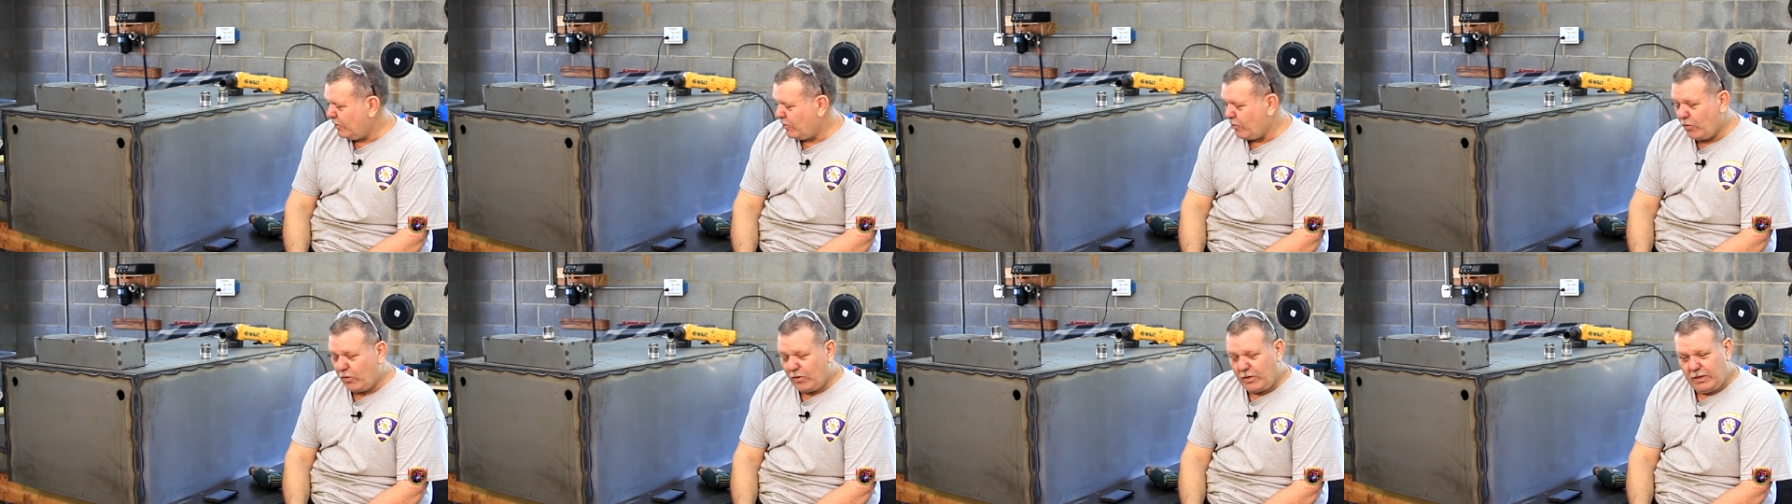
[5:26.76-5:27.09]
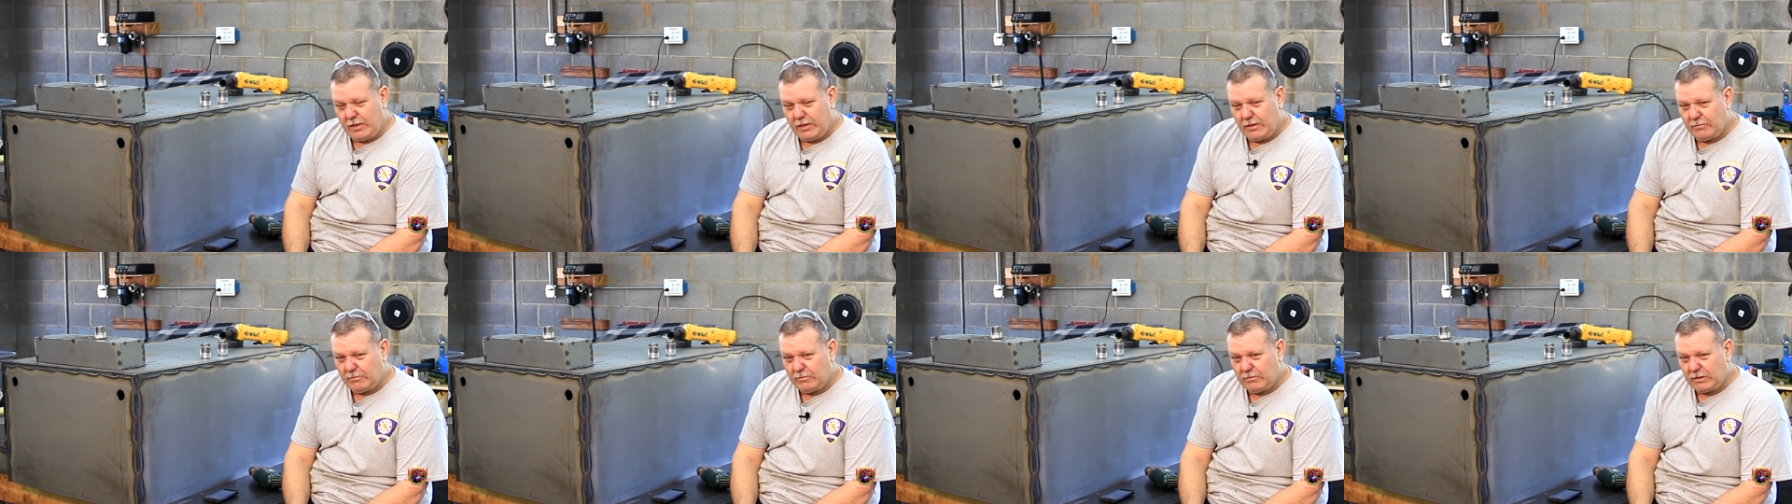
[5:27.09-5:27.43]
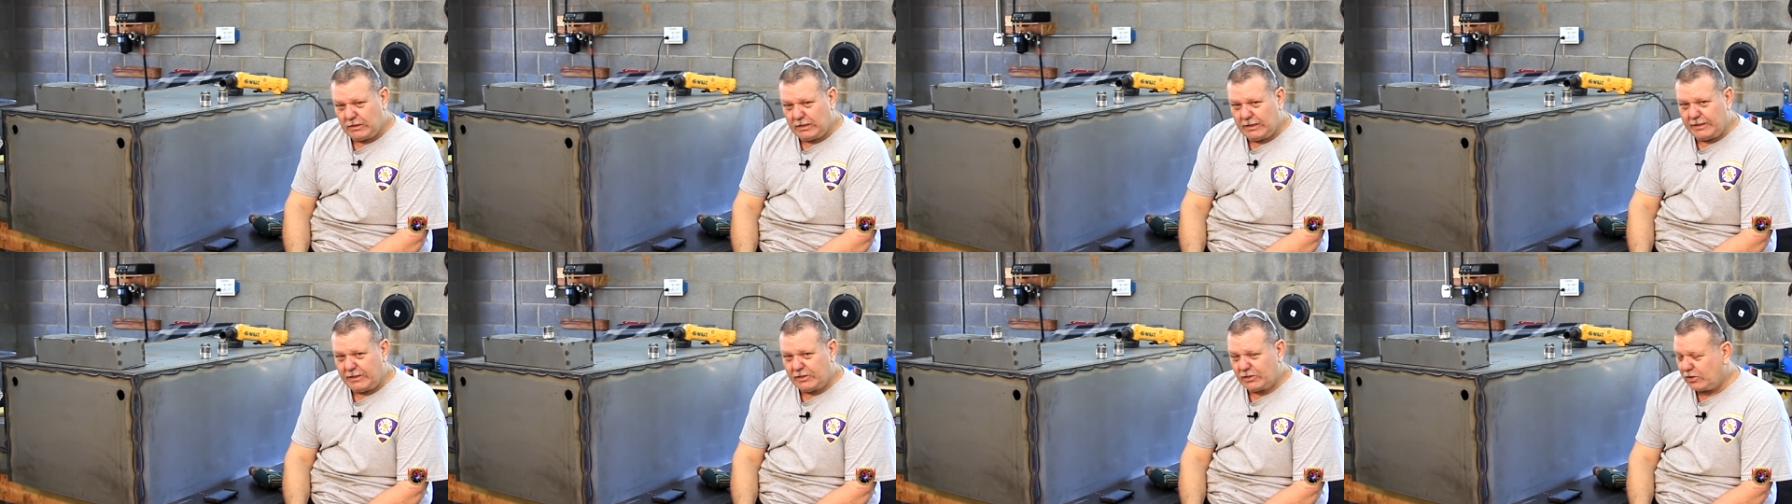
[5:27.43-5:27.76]
or a
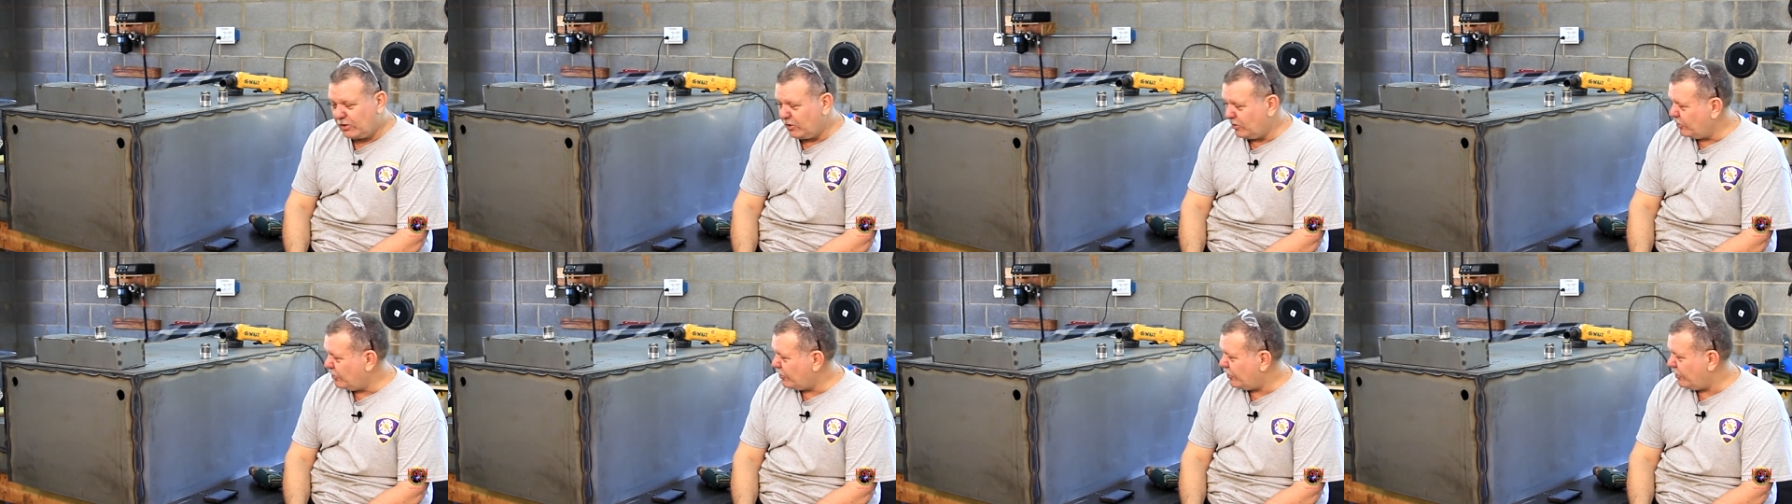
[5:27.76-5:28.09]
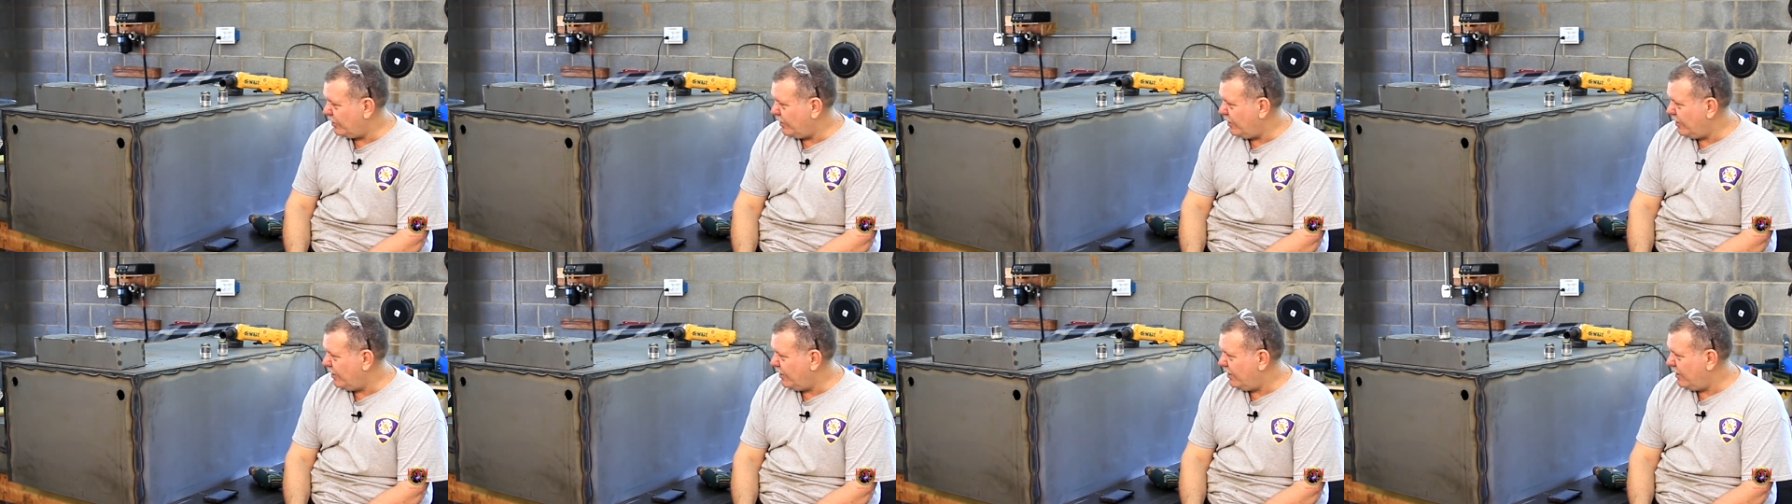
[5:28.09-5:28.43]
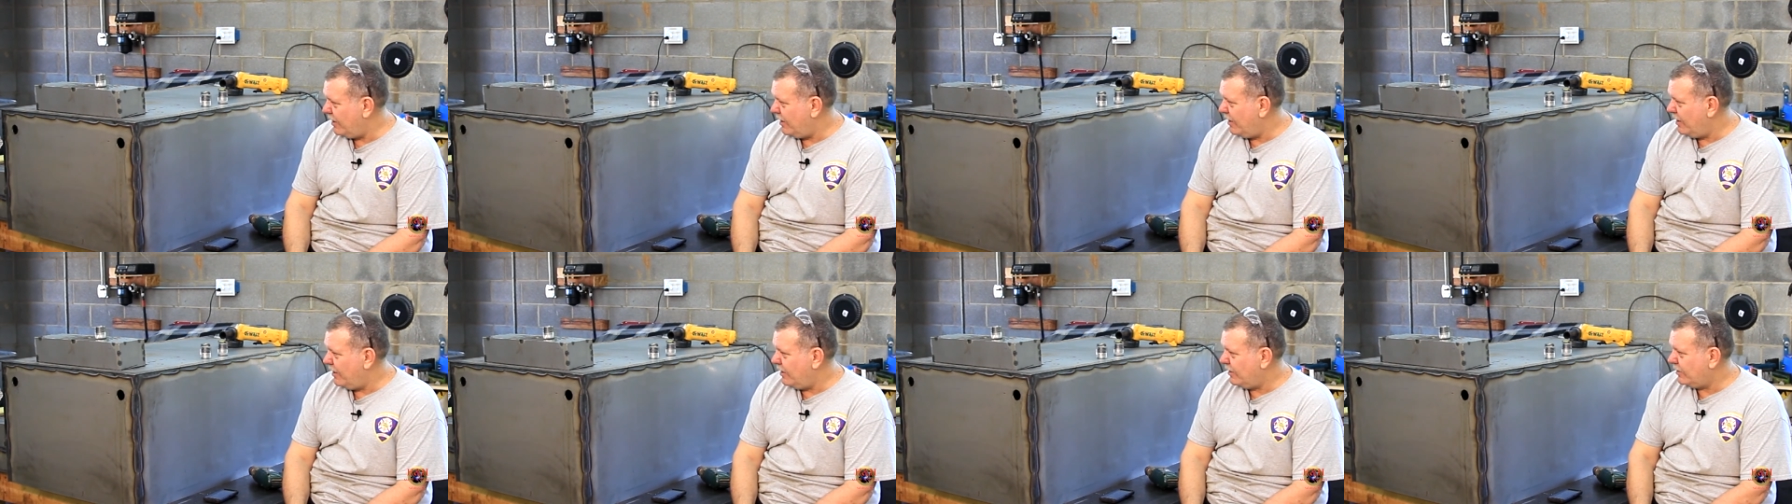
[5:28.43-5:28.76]
cleaning solution.
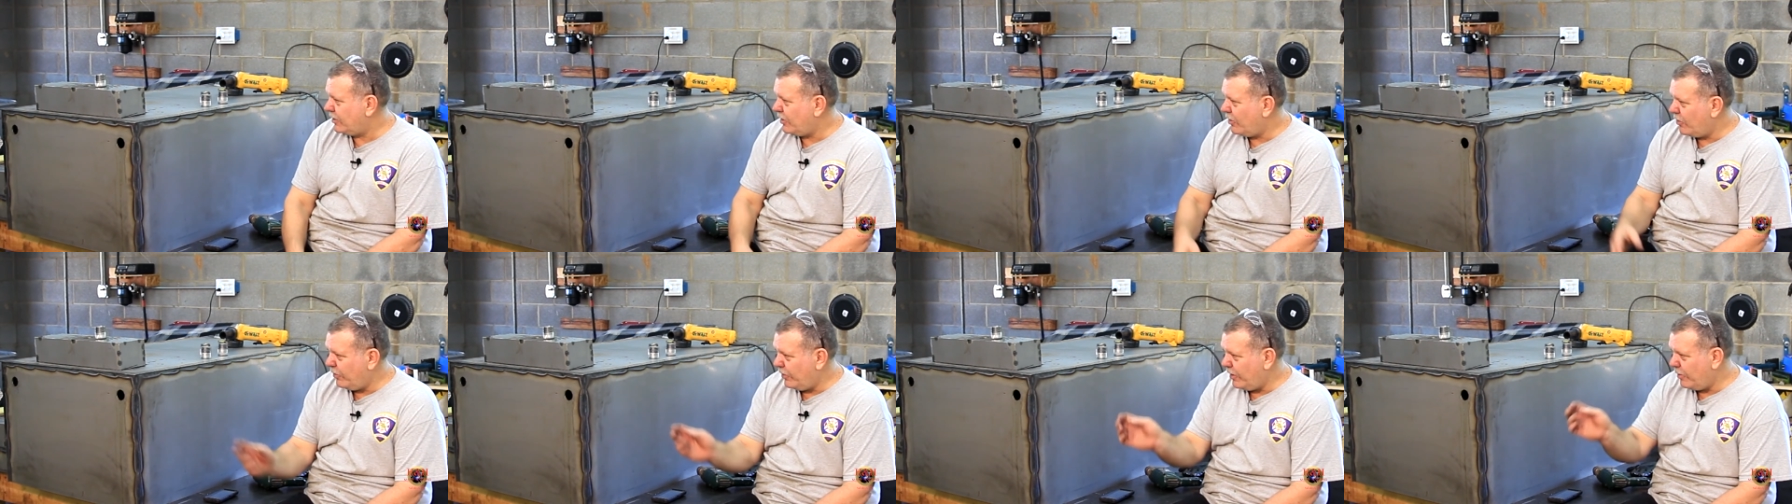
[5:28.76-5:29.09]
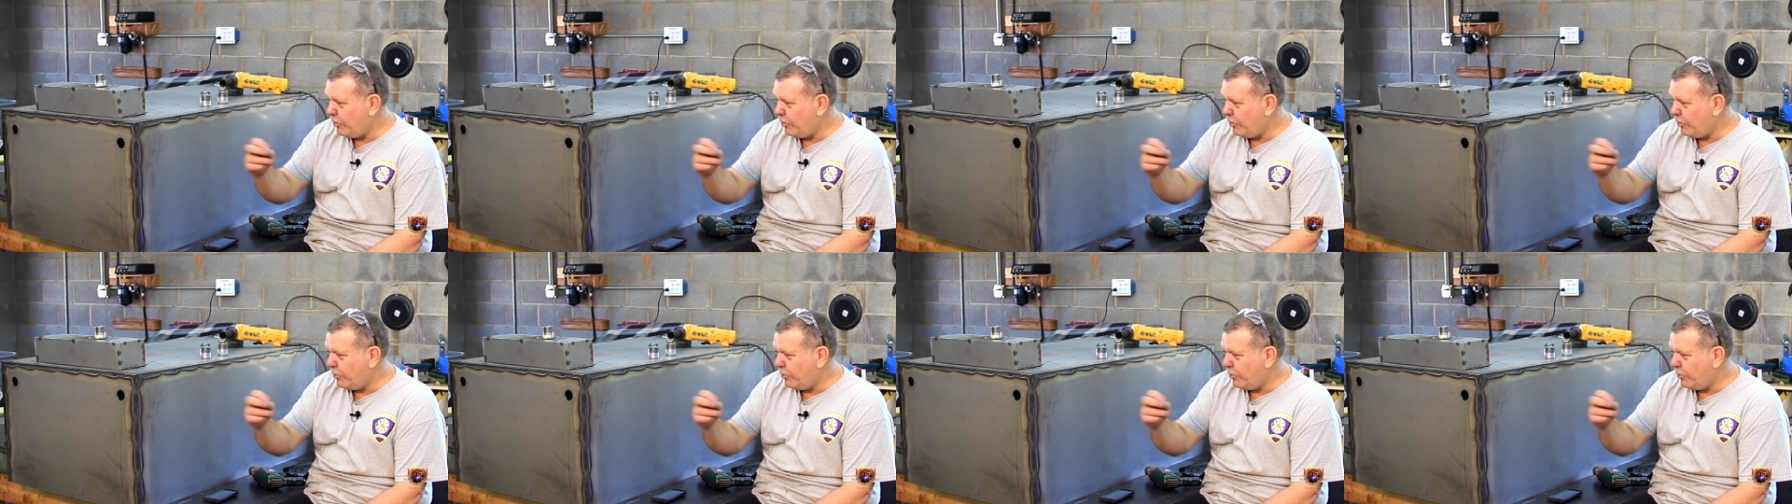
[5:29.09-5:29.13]
So,